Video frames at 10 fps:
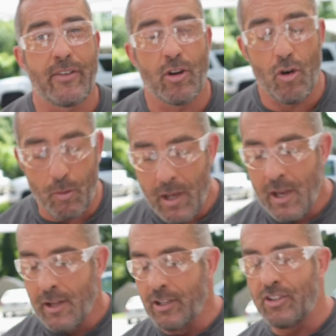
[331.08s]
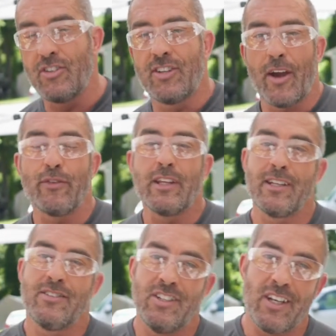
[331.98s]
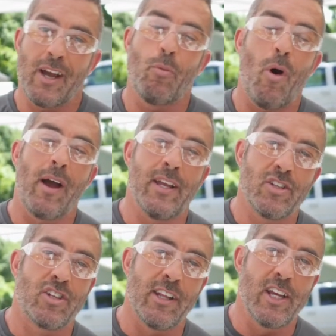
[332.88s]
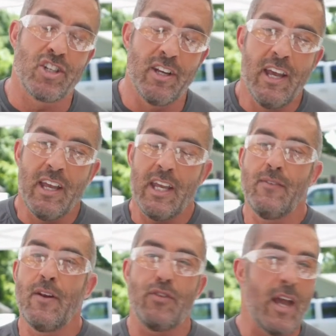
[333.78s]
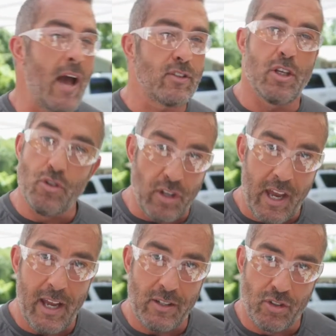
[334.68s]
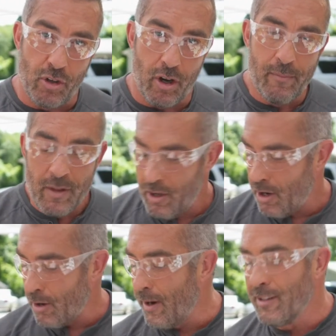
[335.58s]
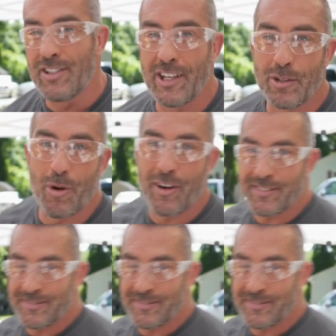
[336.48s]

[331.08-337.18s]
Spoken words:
at home, this is definitely a DIY installation, even if you have to use a hand saw. All right, let's get to work.